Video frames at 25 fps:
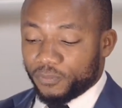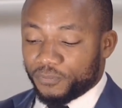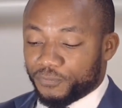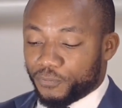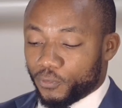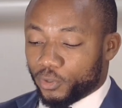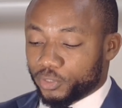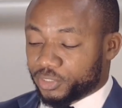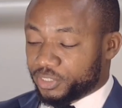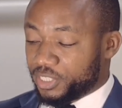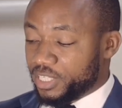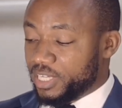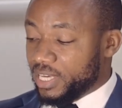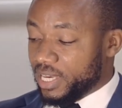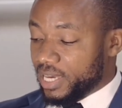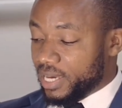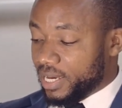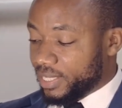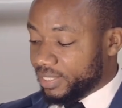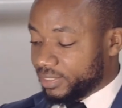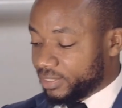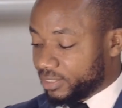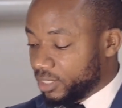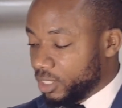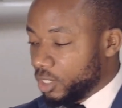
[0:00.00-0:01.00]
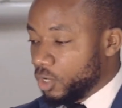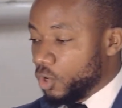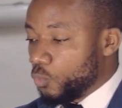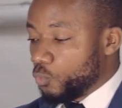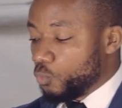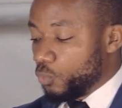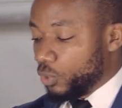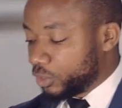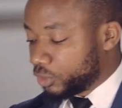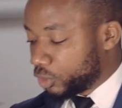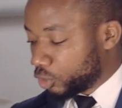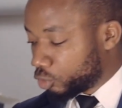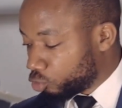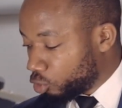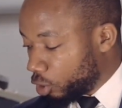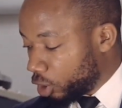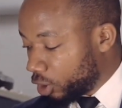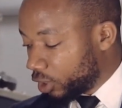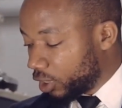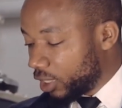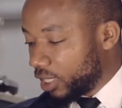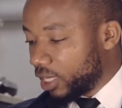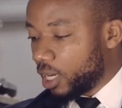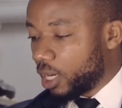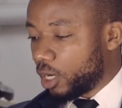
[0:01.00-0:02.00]
to 40 years, we
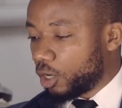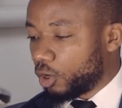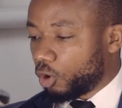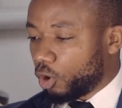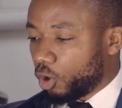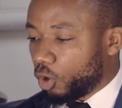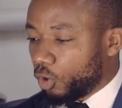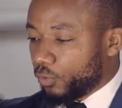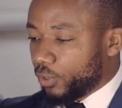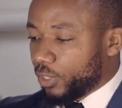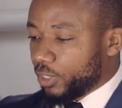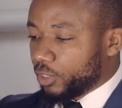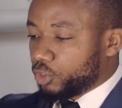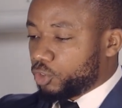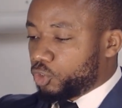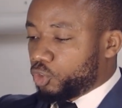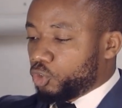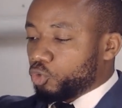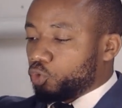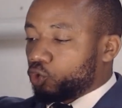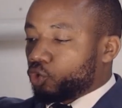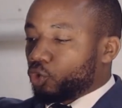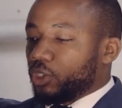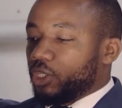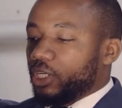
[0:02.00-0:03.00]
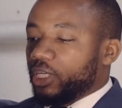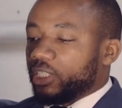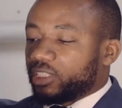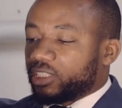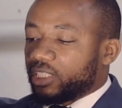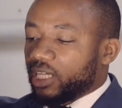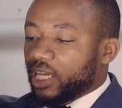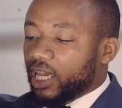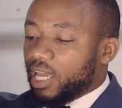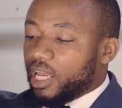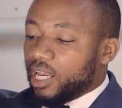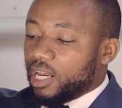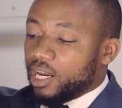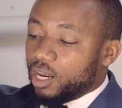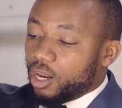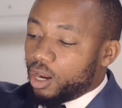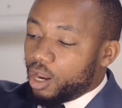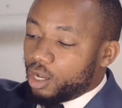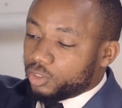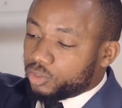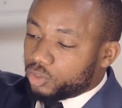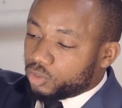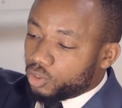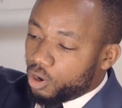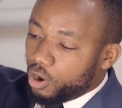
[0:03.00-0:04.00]
strongly encourage you to eat a
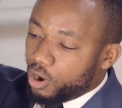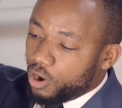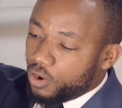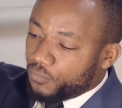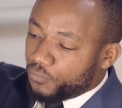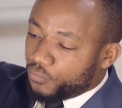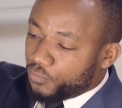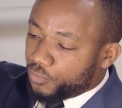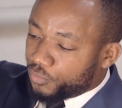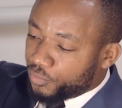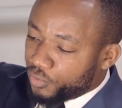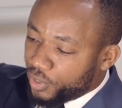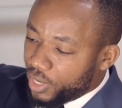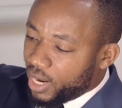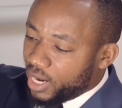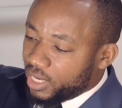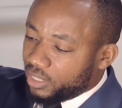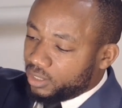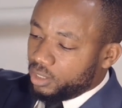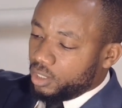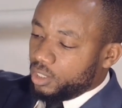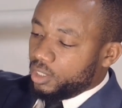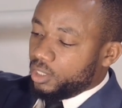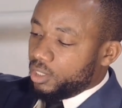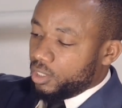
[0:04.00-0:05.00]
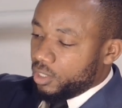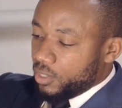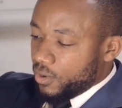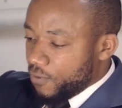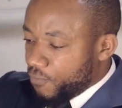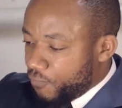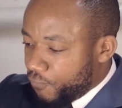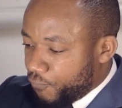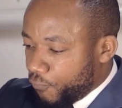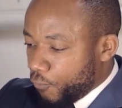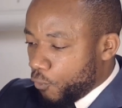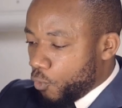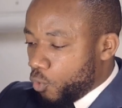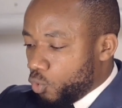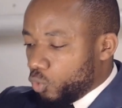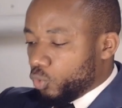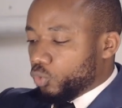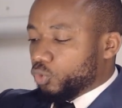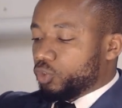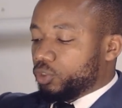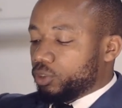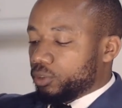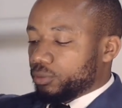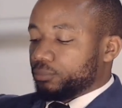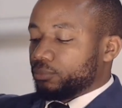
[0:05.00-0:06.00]
lot of red
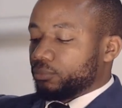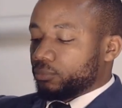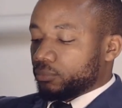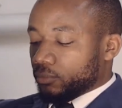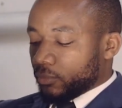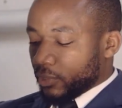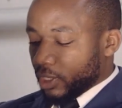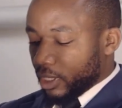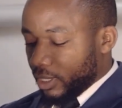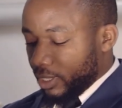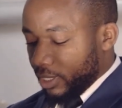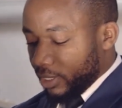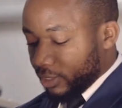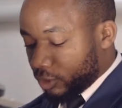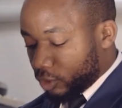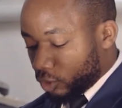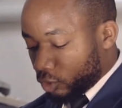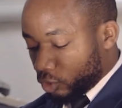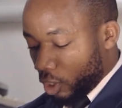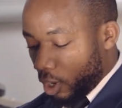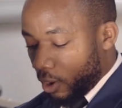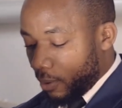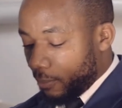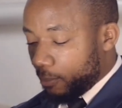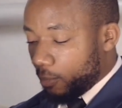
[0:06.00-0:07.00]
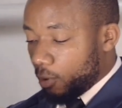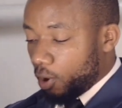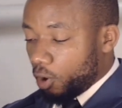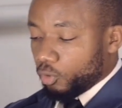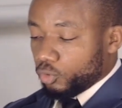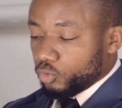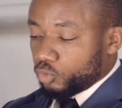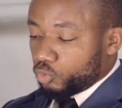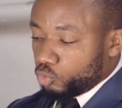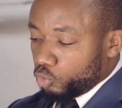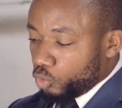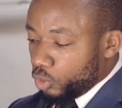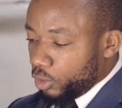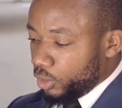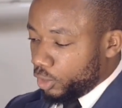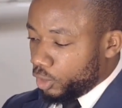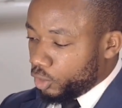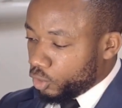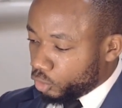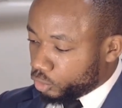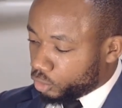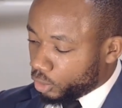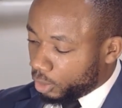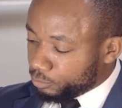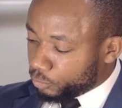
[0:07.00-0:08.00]
food. Eat some
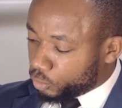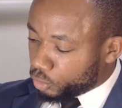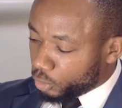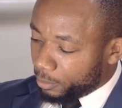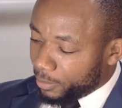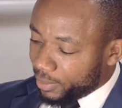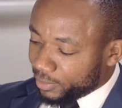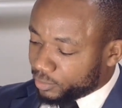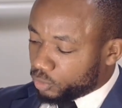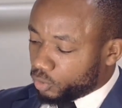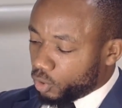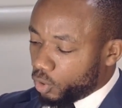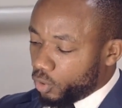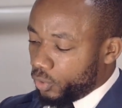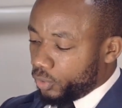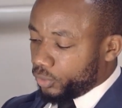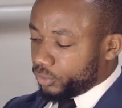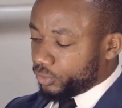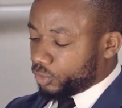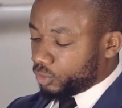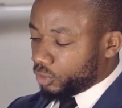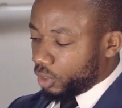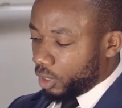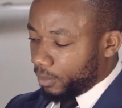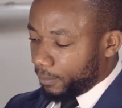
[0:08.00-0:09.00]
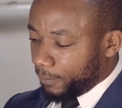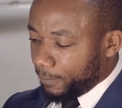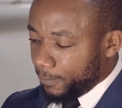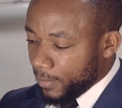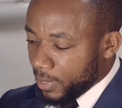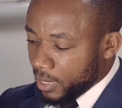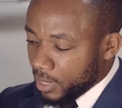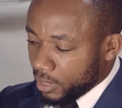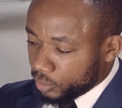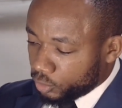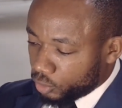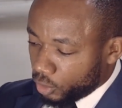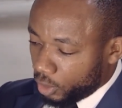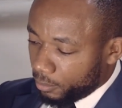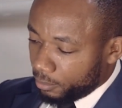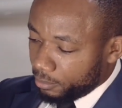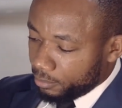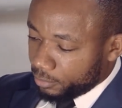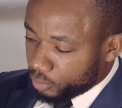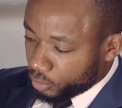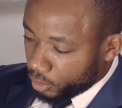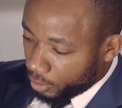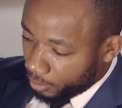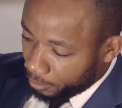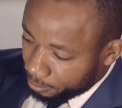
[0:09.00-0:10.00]
tomatoes,
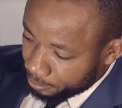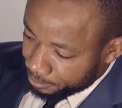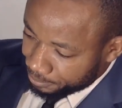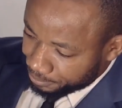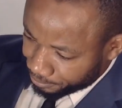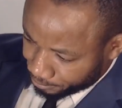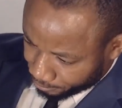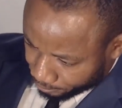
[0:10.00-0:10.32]
some